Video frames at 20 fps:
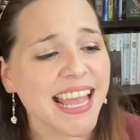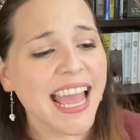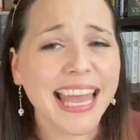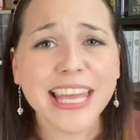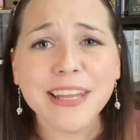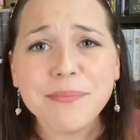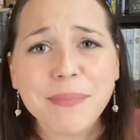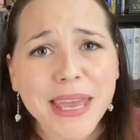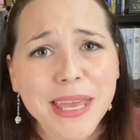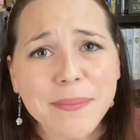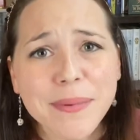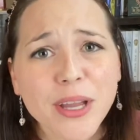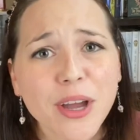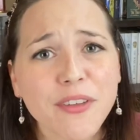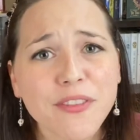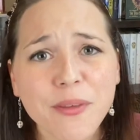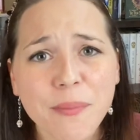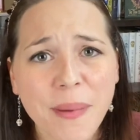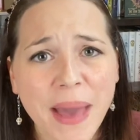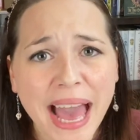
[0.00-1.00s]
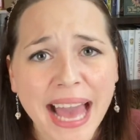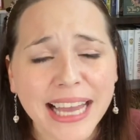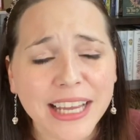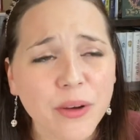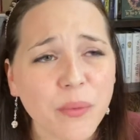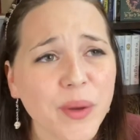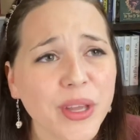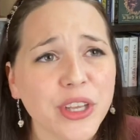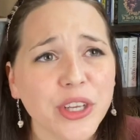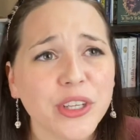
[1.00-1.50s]
And maybe on the back,
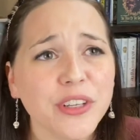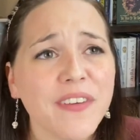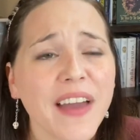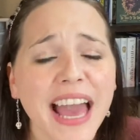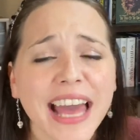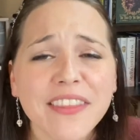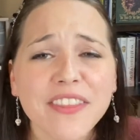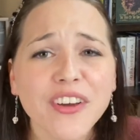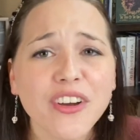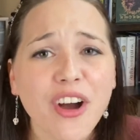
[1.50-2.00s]
we could have had the